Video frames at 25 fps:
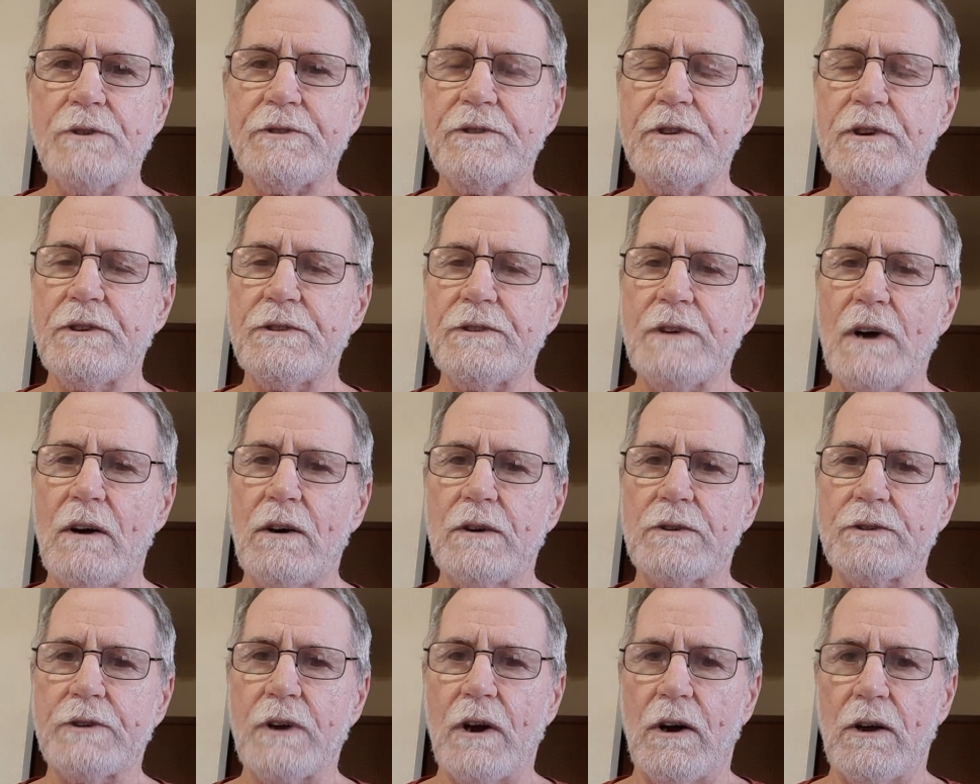it says, Thou
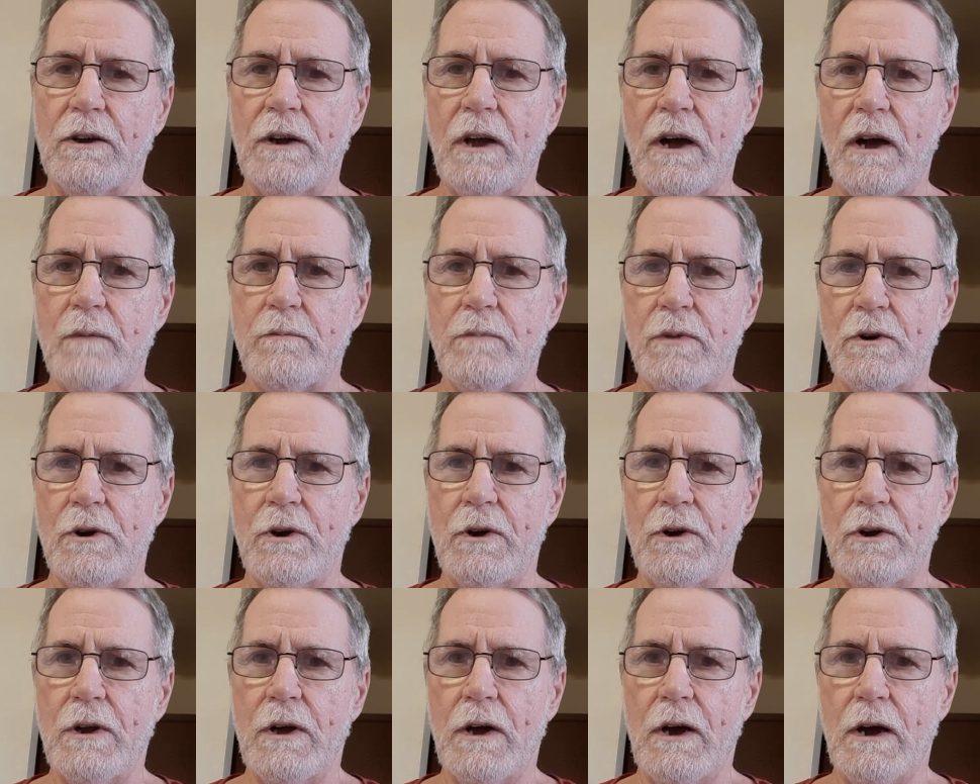shalt not
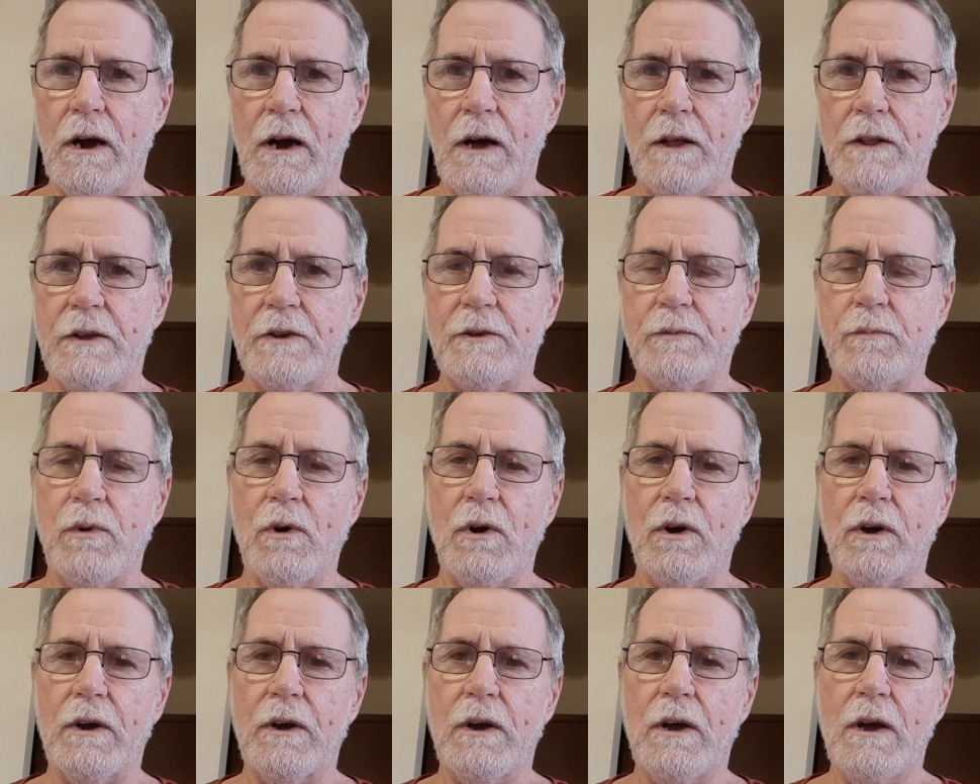burn uh, this
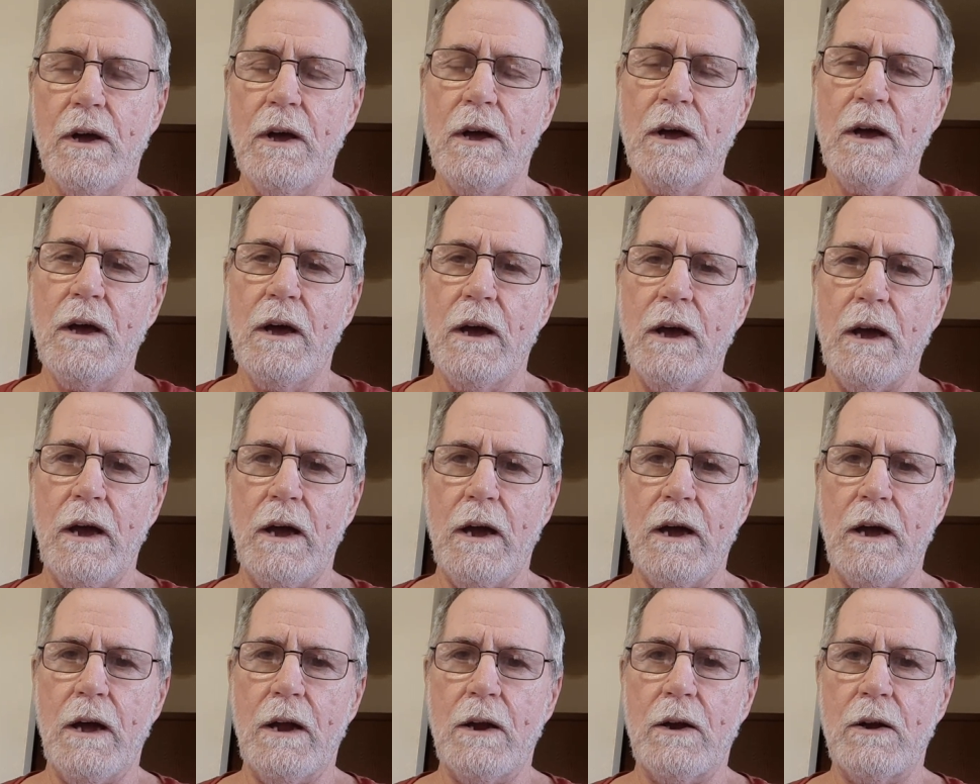book,
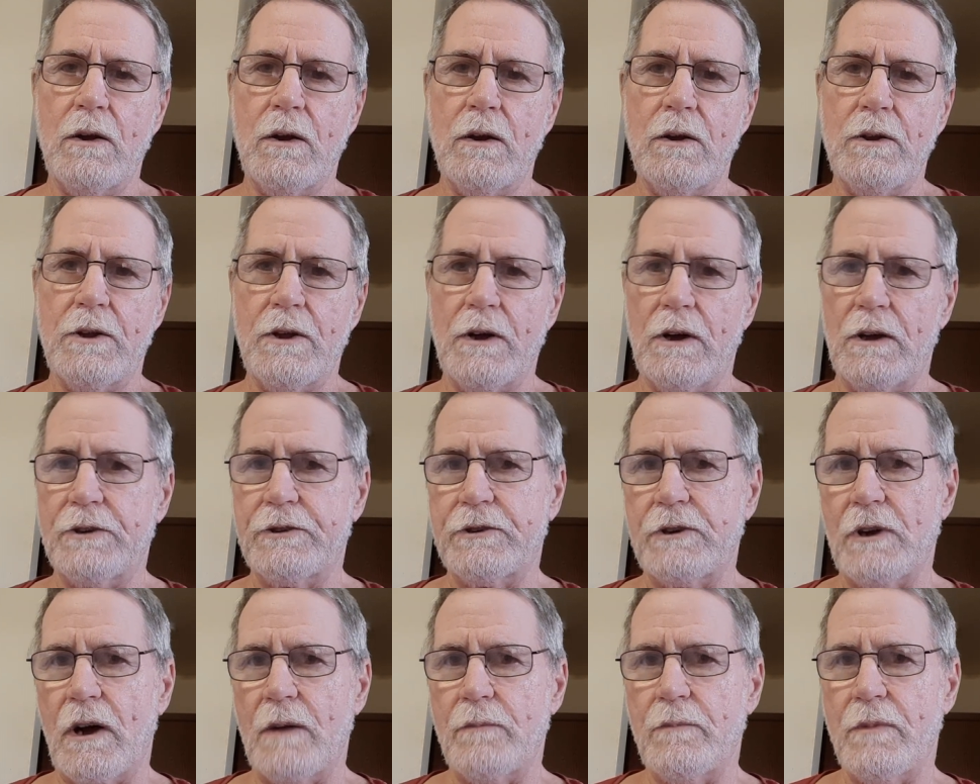and thou shalt
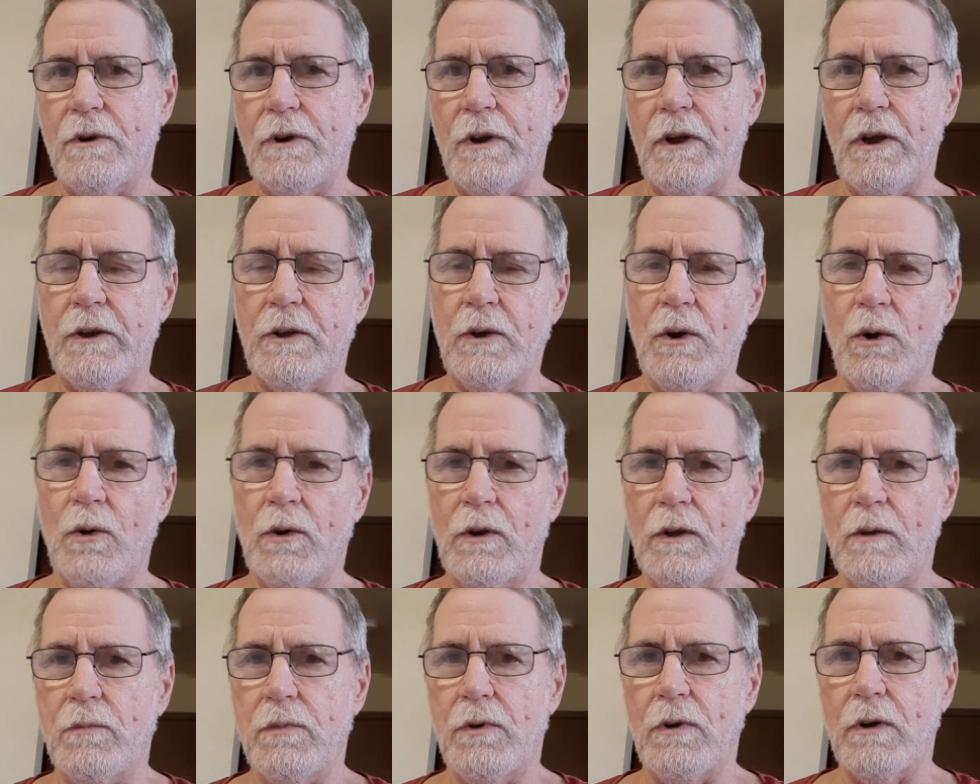not burn any
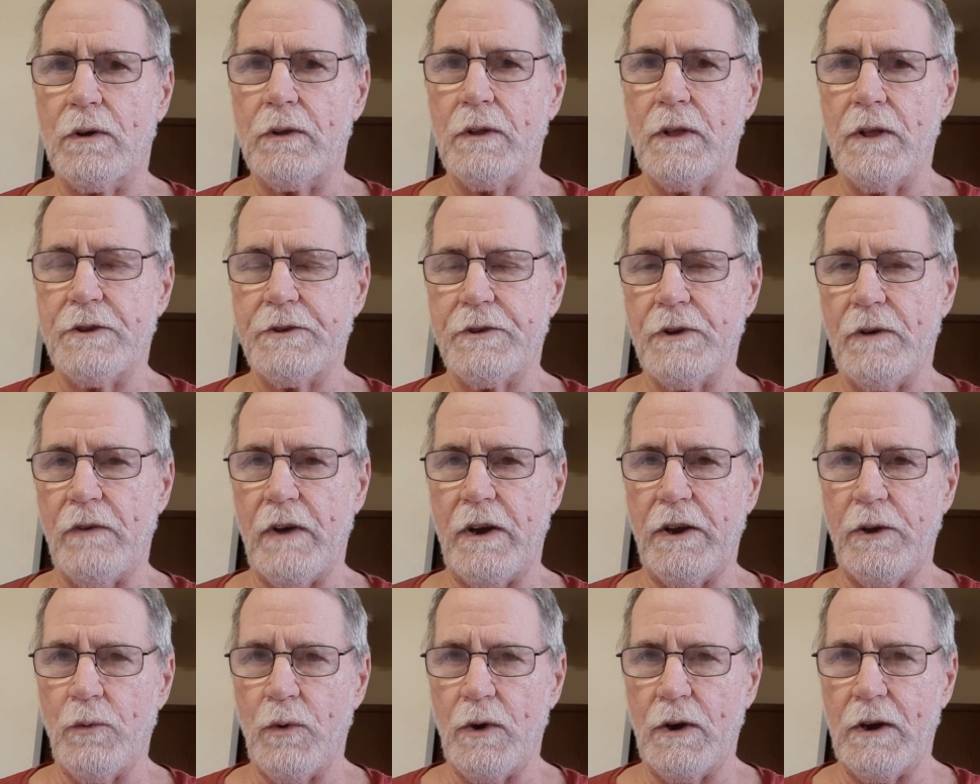holy book that's of
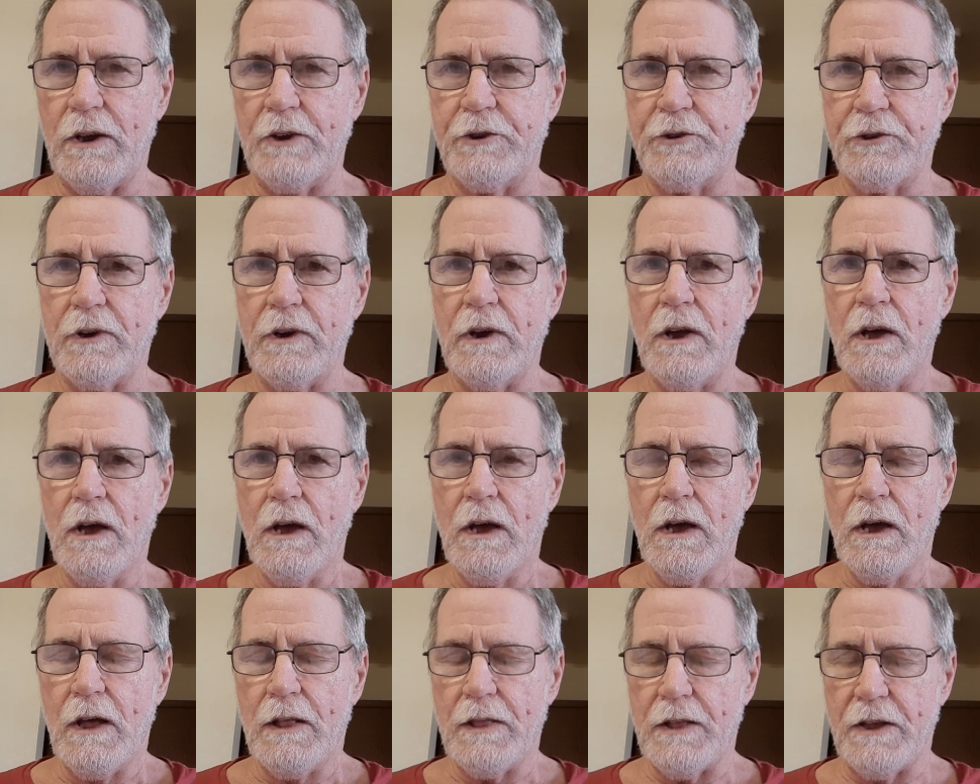any religion
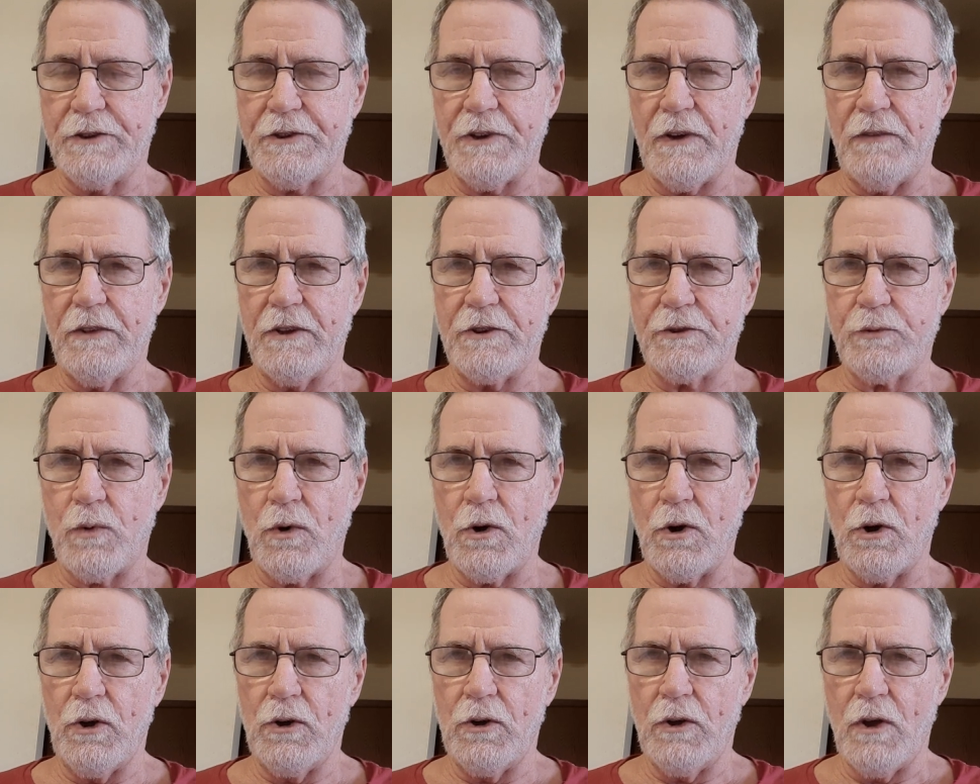that's of this
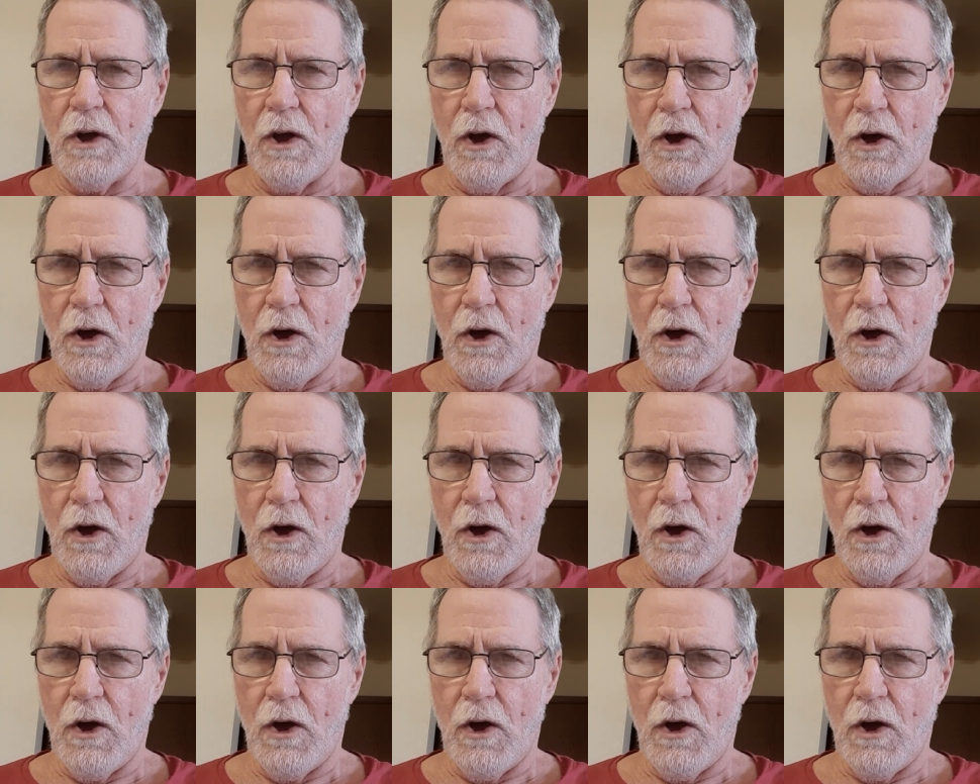world.